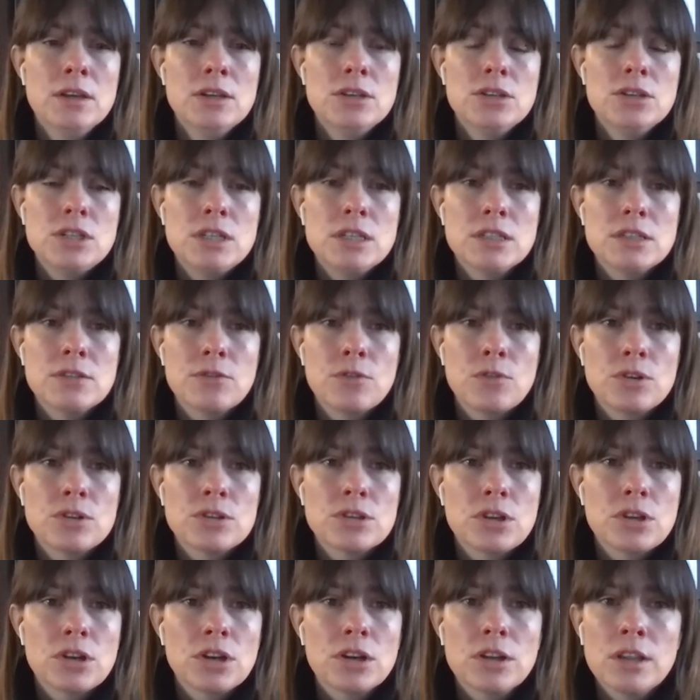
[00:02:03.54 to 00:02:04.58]
She is, of
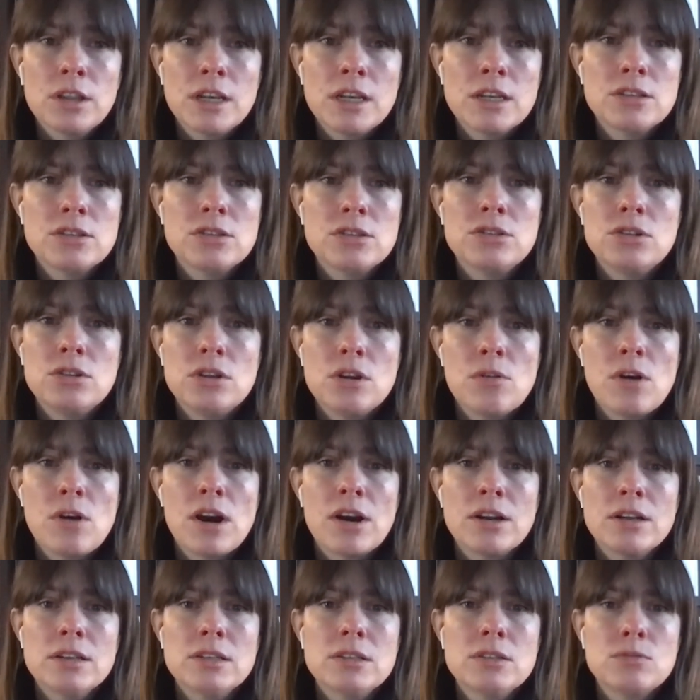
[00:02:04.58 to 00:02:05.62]
course, currently a studio
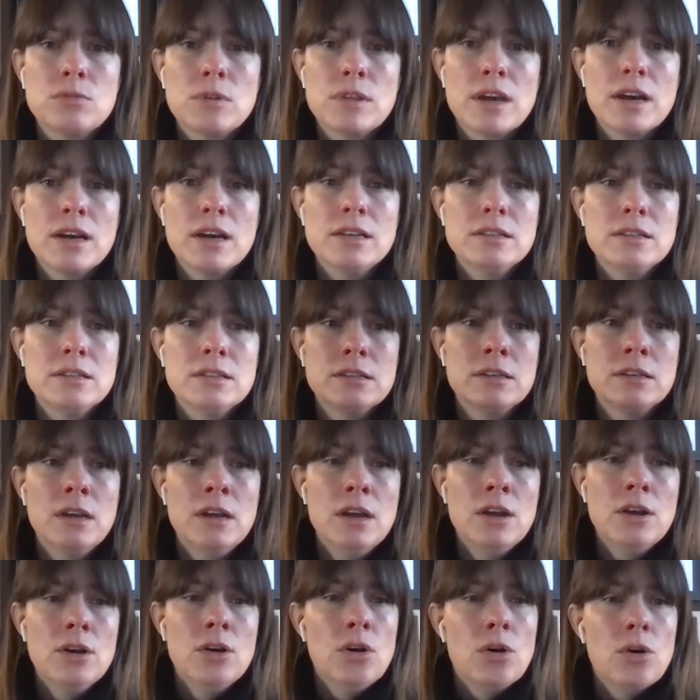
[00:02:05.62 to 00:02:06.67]
artist with us.
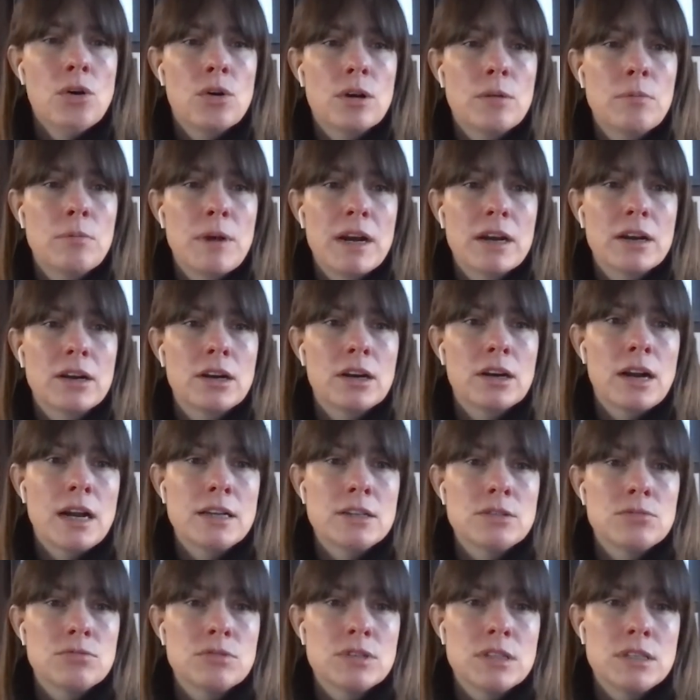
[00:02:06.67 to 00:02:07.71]
Hornbacher
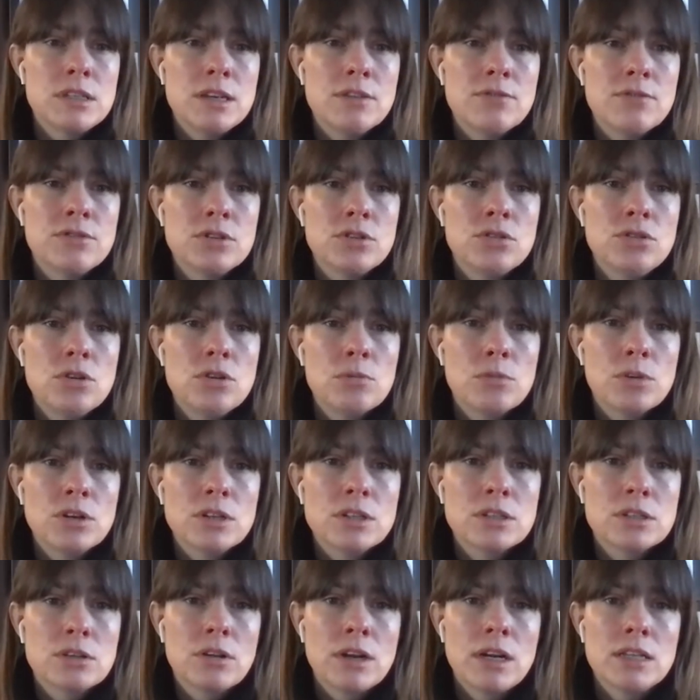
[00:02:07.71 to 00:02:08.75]
has received
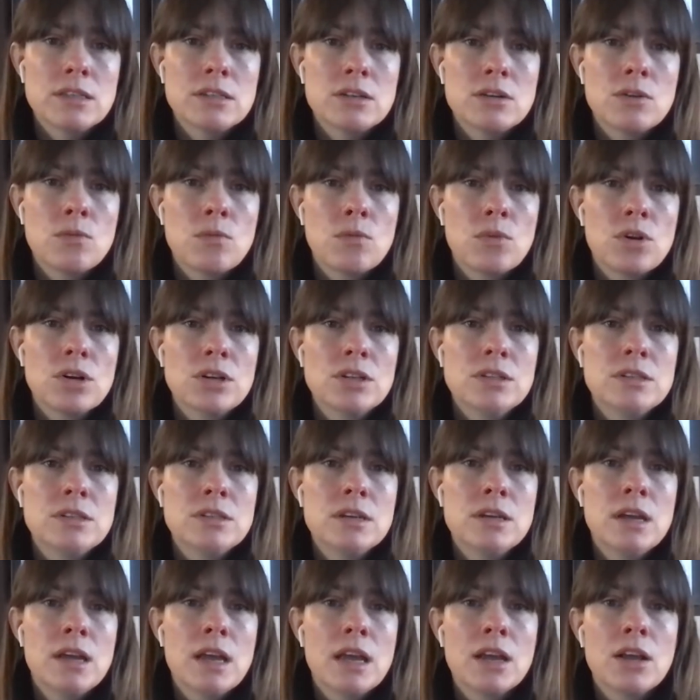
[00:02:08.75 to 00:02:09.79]
numerous grants and awards,
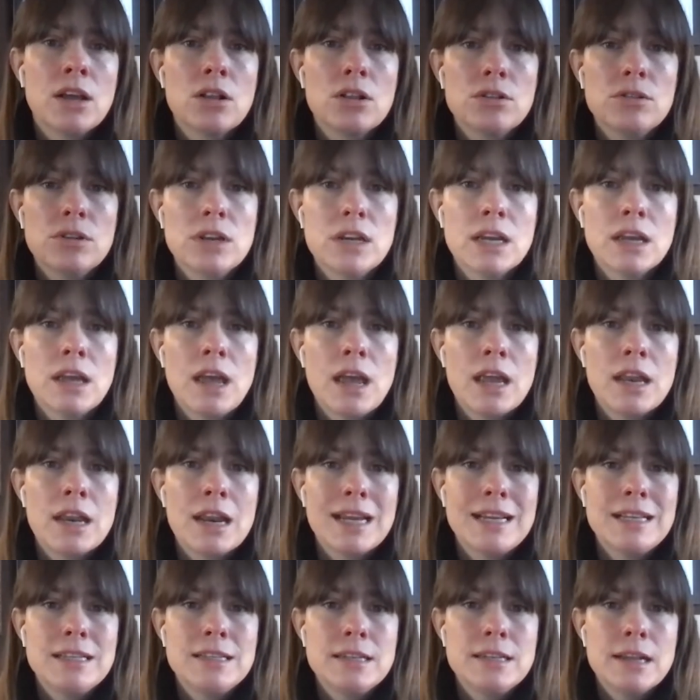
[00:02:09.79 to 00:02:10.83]
including a
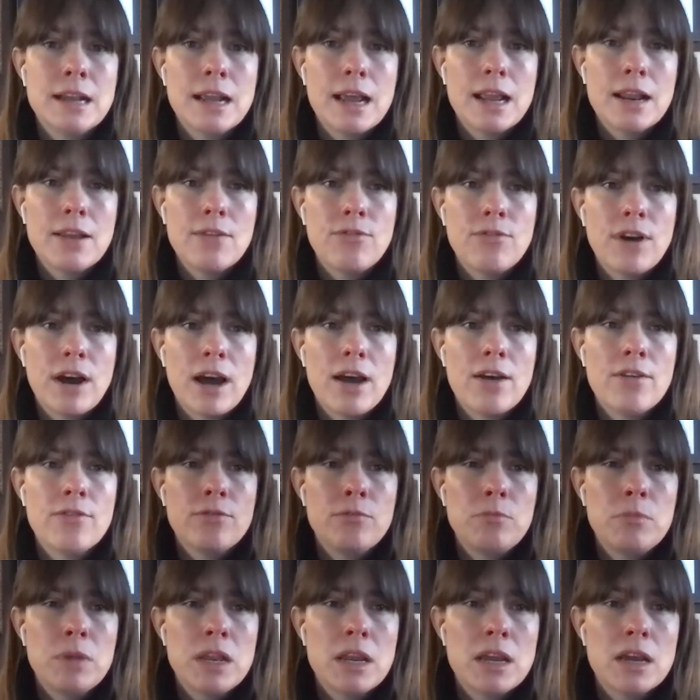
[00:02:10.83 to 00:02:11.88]
1985
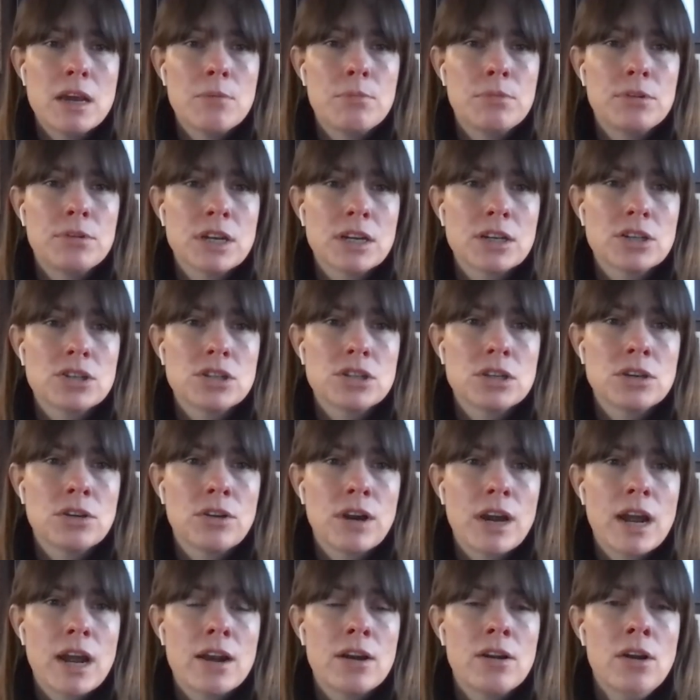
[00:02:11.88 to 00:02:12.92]
media production
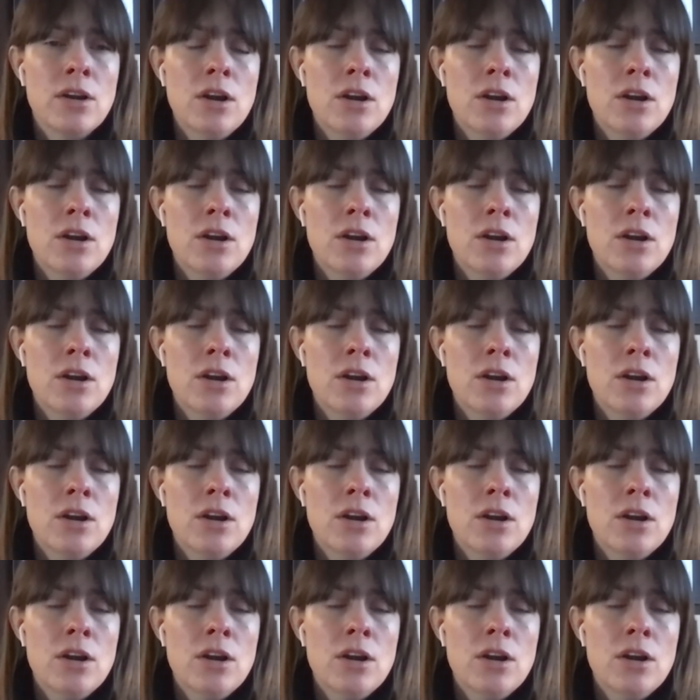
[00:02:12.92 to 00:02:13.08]
grant